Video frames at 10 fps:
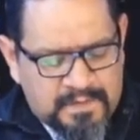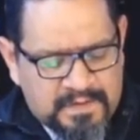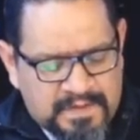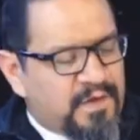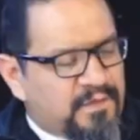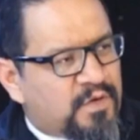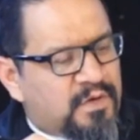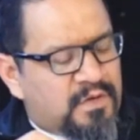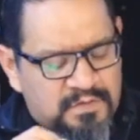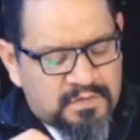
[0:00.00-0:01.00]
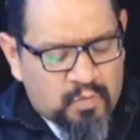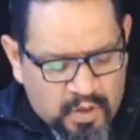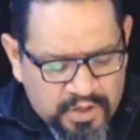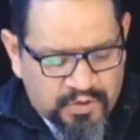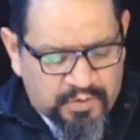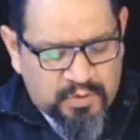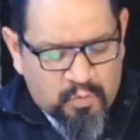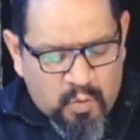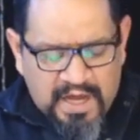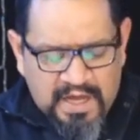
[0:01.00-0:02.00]
Now, if you're wondering
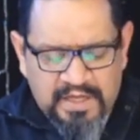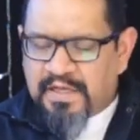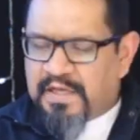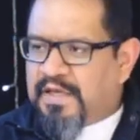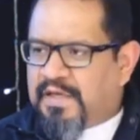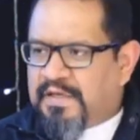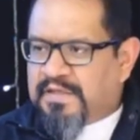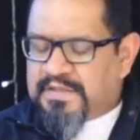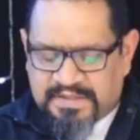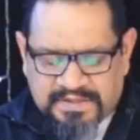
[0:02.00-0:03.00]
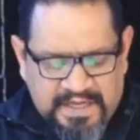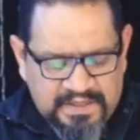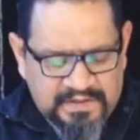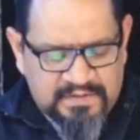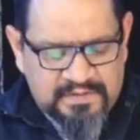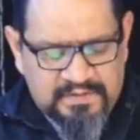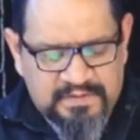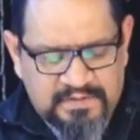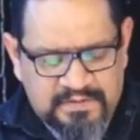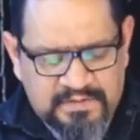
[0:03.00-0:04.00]
why Satan
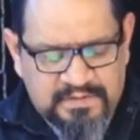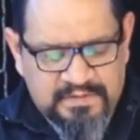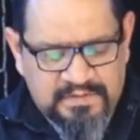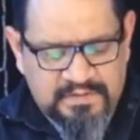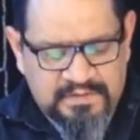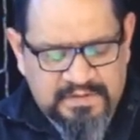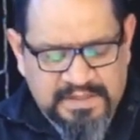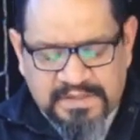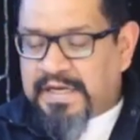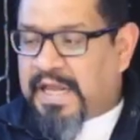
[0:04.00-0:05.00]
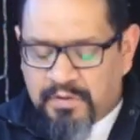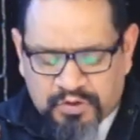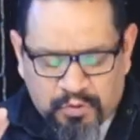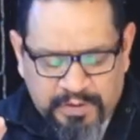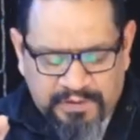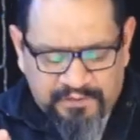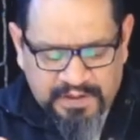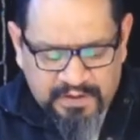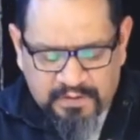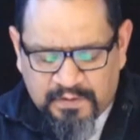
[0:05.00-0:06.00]
is unable to
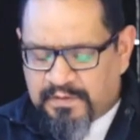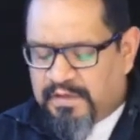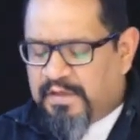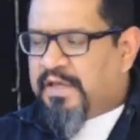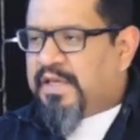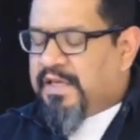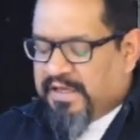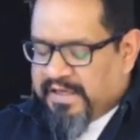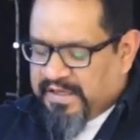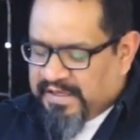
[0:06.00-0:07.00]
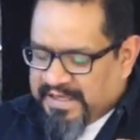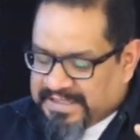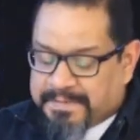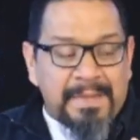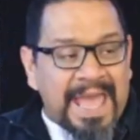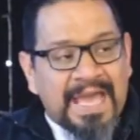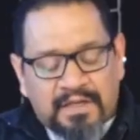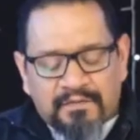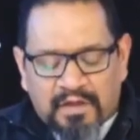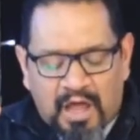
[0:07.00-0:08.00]
reveal his man
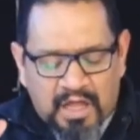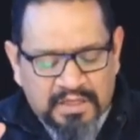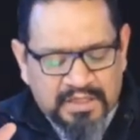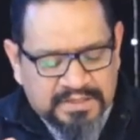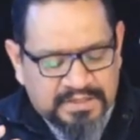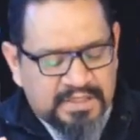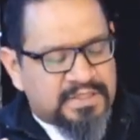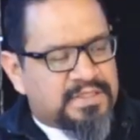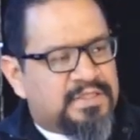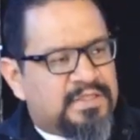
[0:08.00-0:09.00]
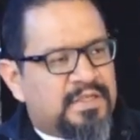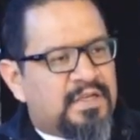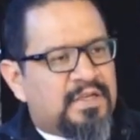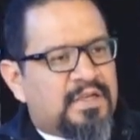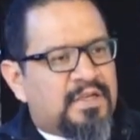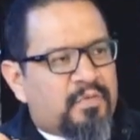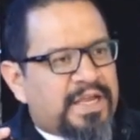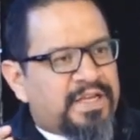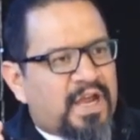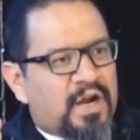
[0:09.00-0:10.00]
of lawlessness right
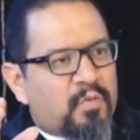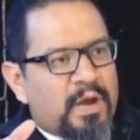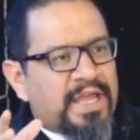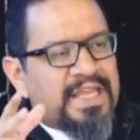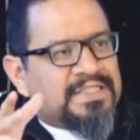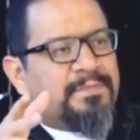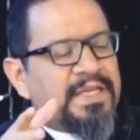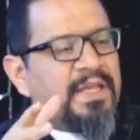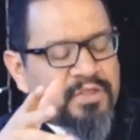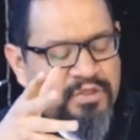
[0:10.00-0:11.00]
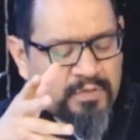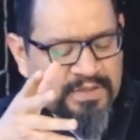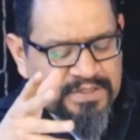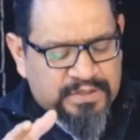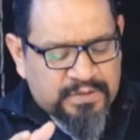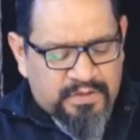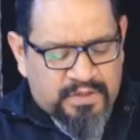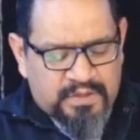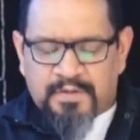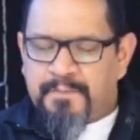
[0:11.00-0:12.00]
now, or why he hasn't been able to do it
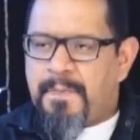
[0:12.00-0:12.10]
sooner,